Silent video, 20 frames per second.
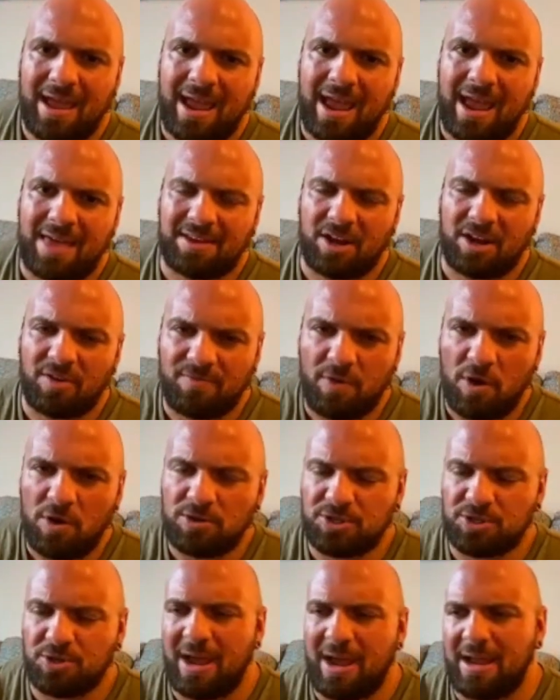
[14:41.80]
And I've
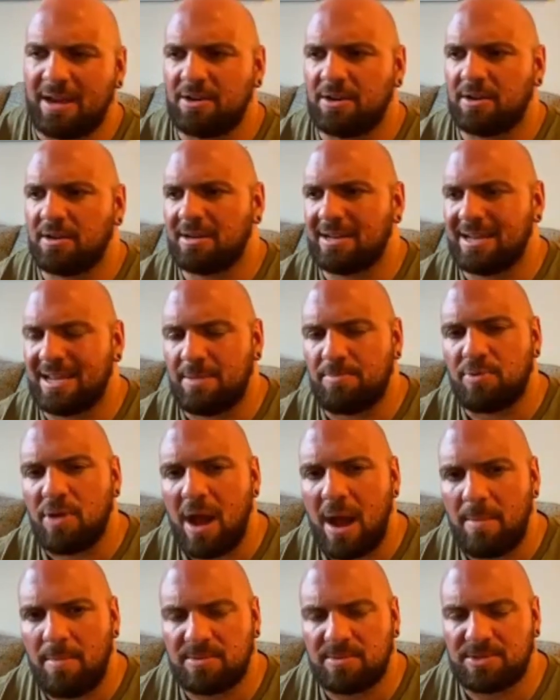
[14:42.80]
also had knee
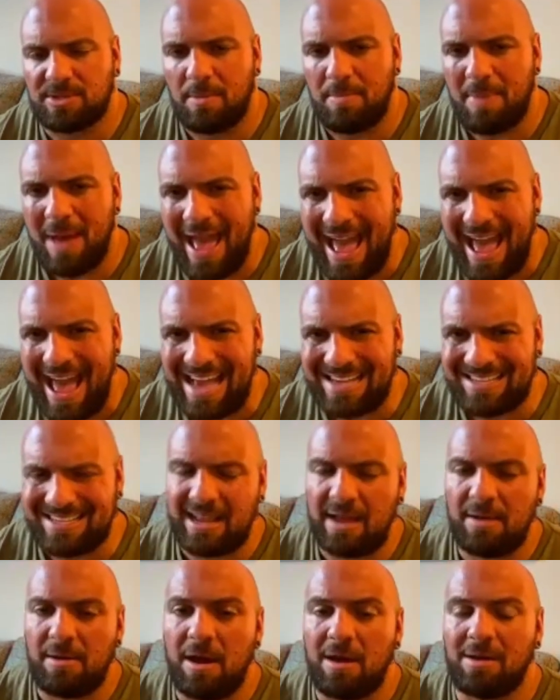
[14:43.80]
problems in the past.
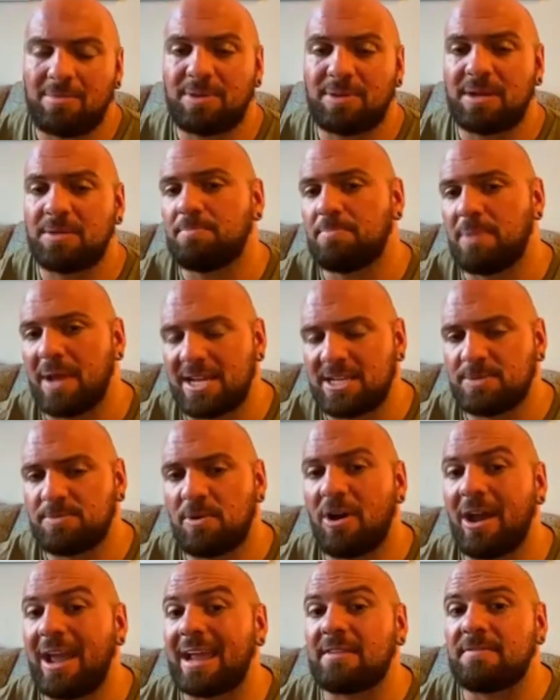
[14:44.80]
Like I played
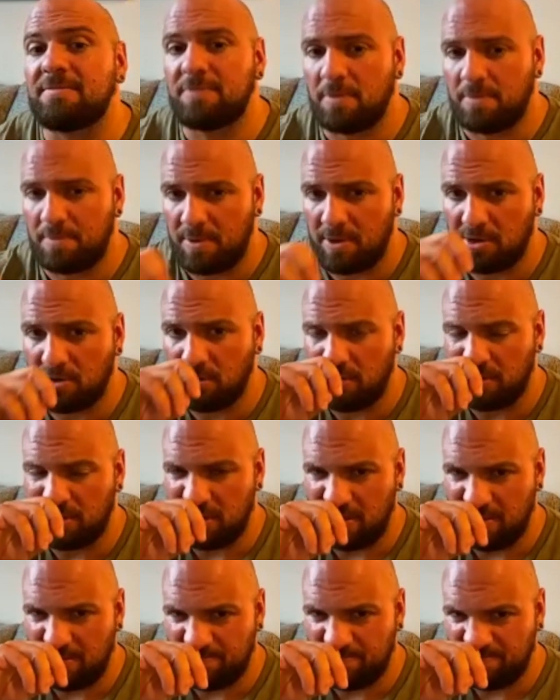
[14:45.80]
baseball and football growing
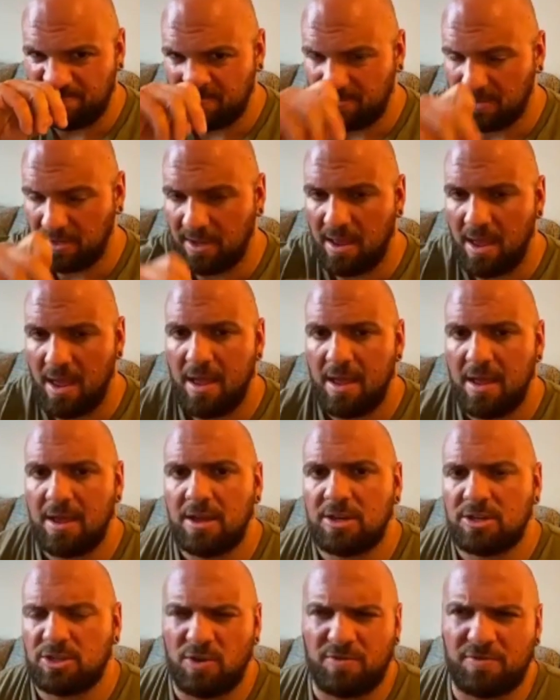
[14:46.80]
up.
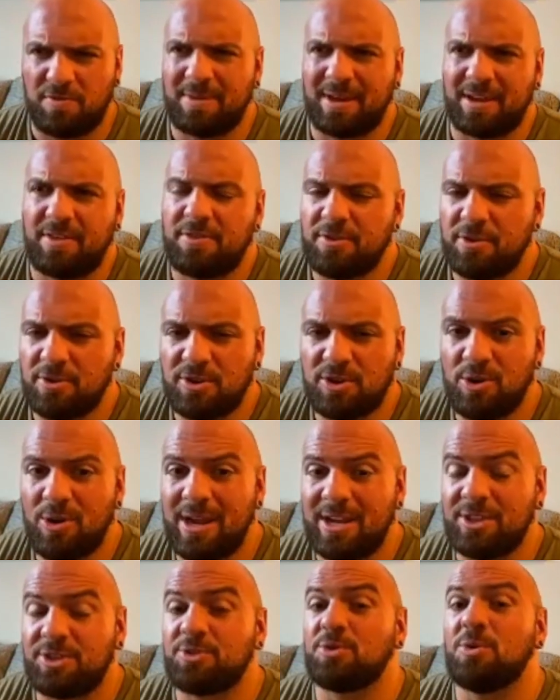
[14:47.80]
So from like third
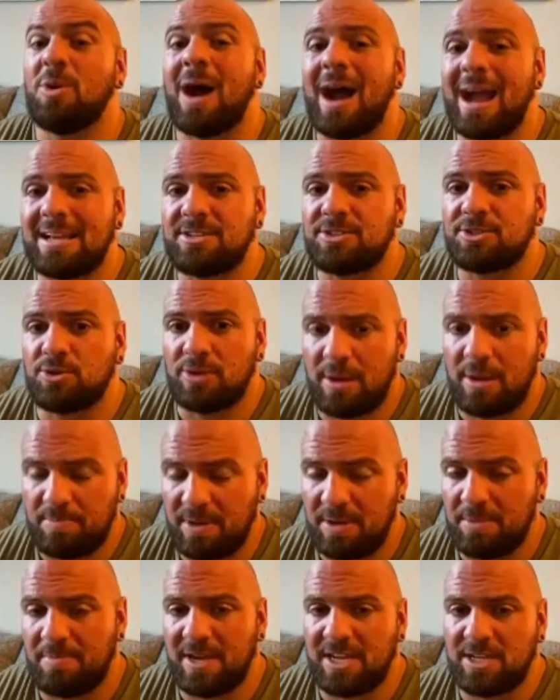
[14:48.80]
grade through high school, I
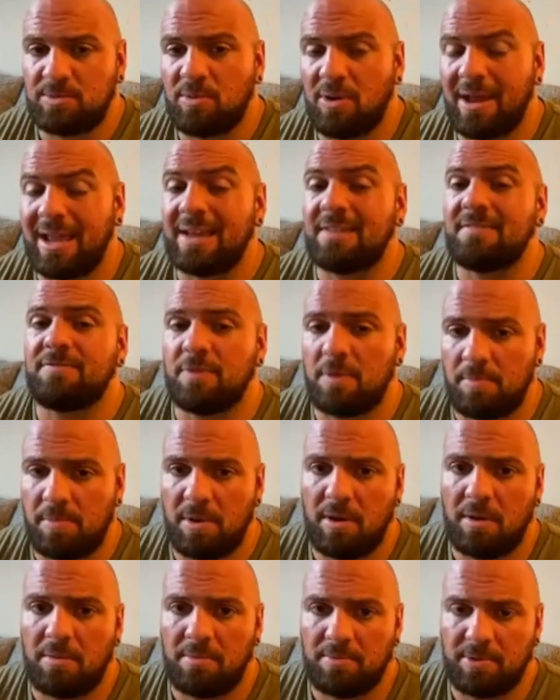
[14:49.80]
played baseball and
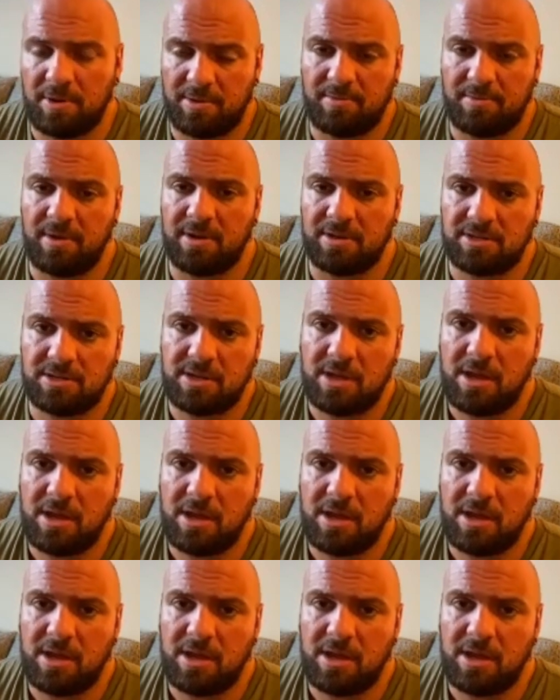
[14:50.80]
football pretty much.